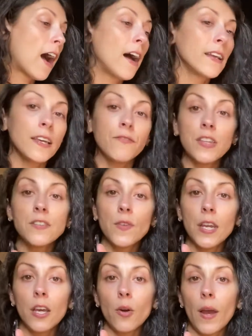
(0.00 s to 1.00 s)
Give this
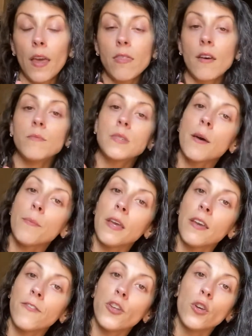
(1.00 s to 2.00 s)
video a thumbs up
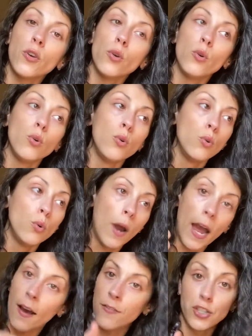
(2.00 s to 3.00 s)
if you
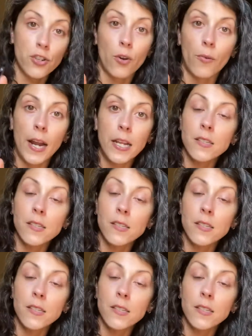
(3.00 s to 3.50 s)
haven't already.